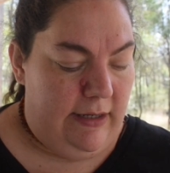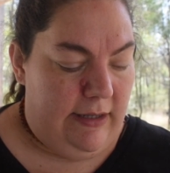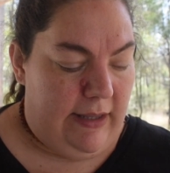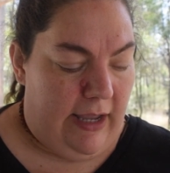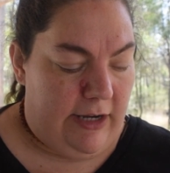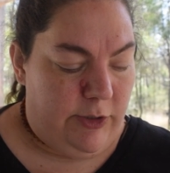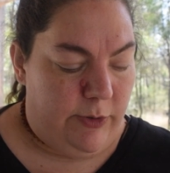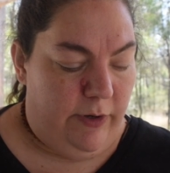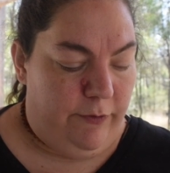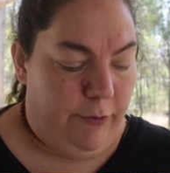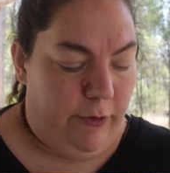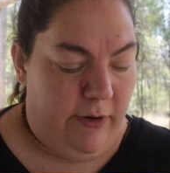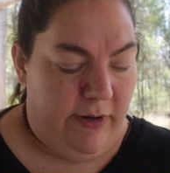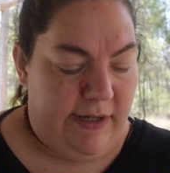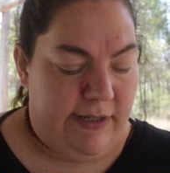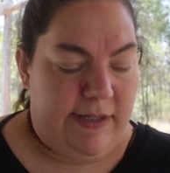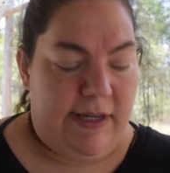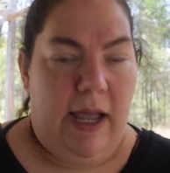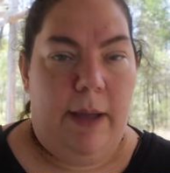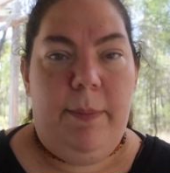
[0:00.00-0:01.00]
that 24
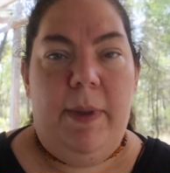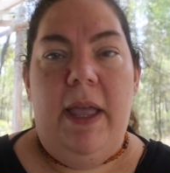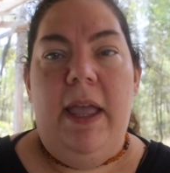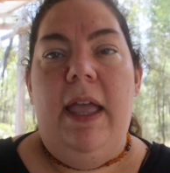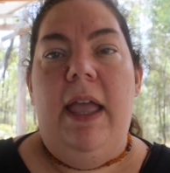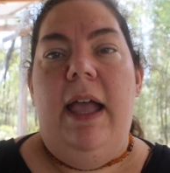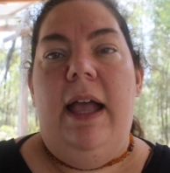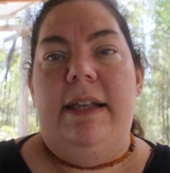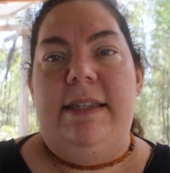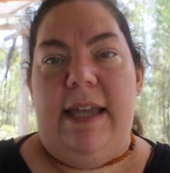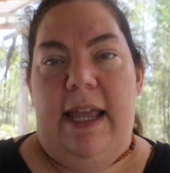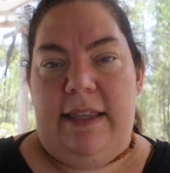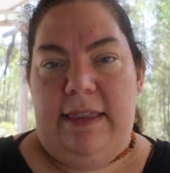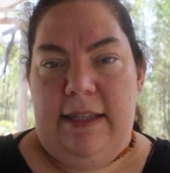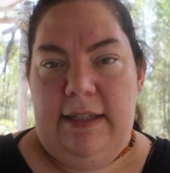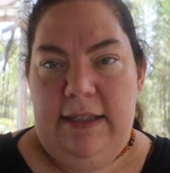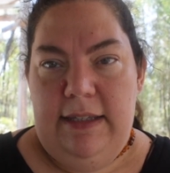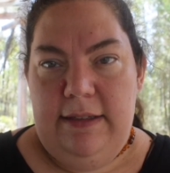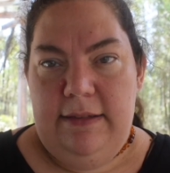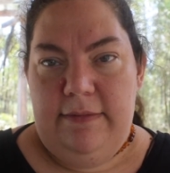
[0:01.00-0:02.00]
hours up, take
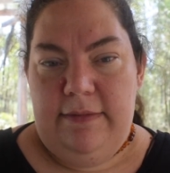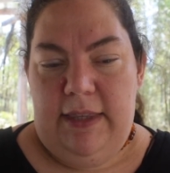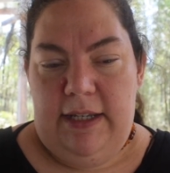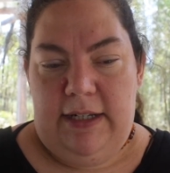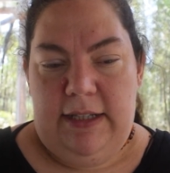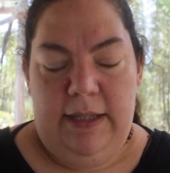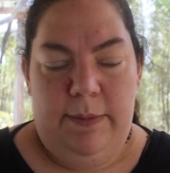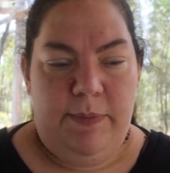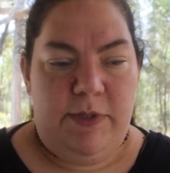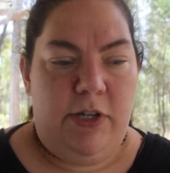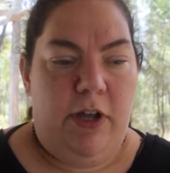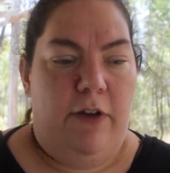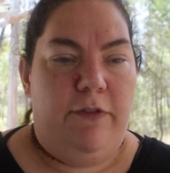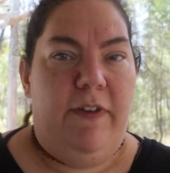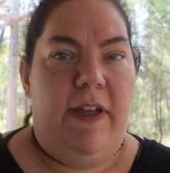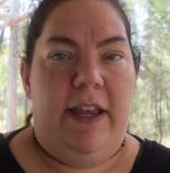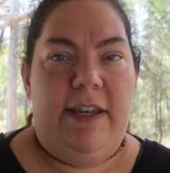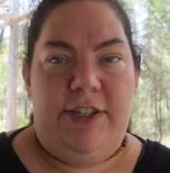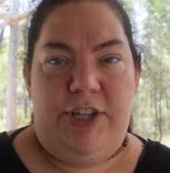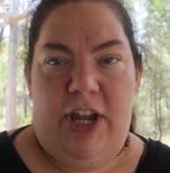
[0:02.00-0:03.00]
the, the clips off
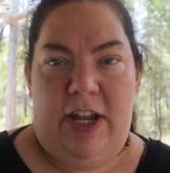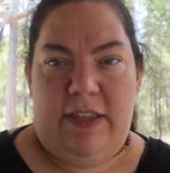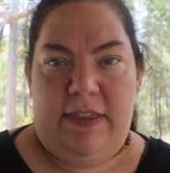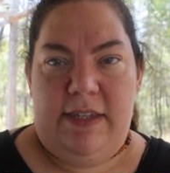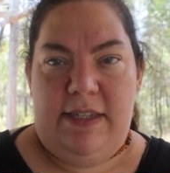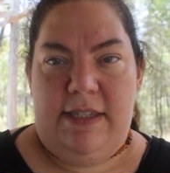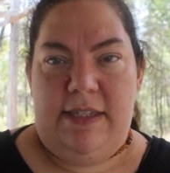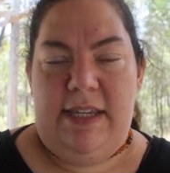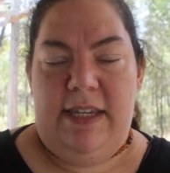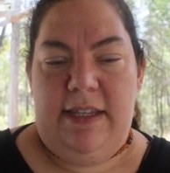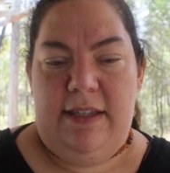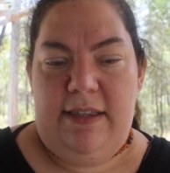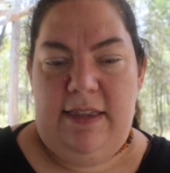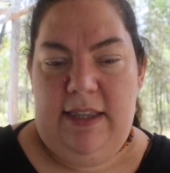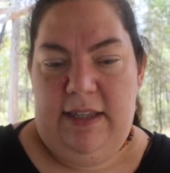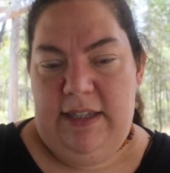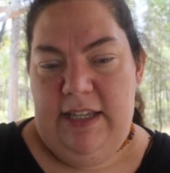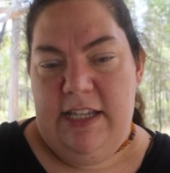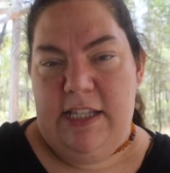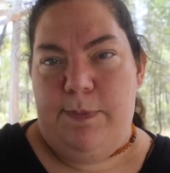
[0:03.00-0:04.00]
and check the,
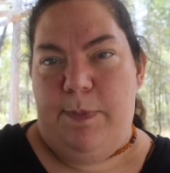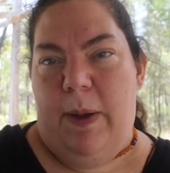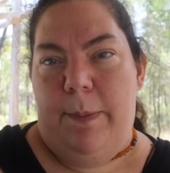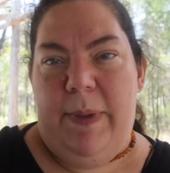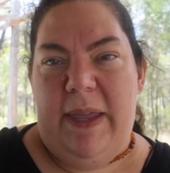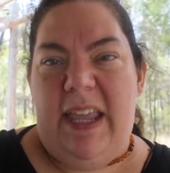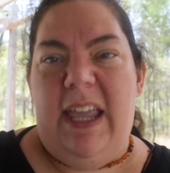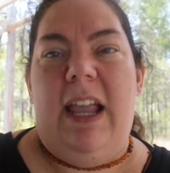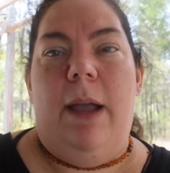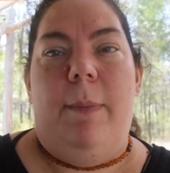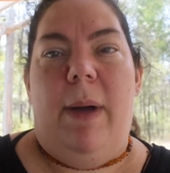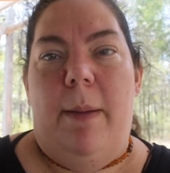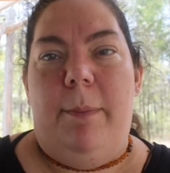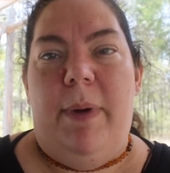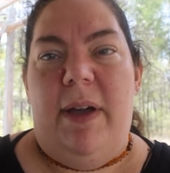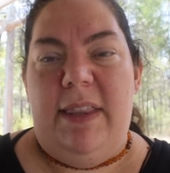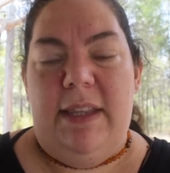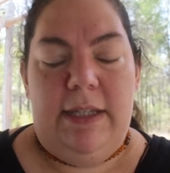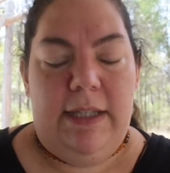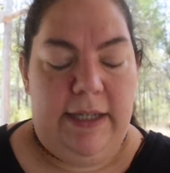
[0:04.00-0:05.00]
the lids by picking them up
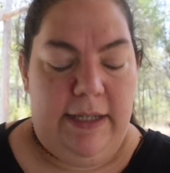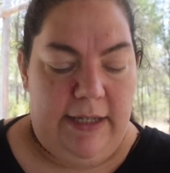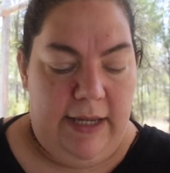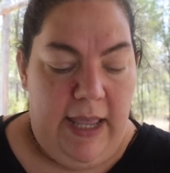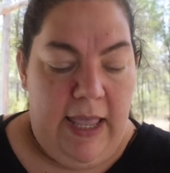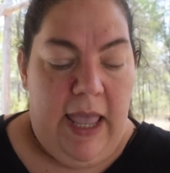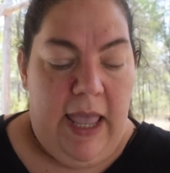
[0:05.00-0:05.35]
by the lid.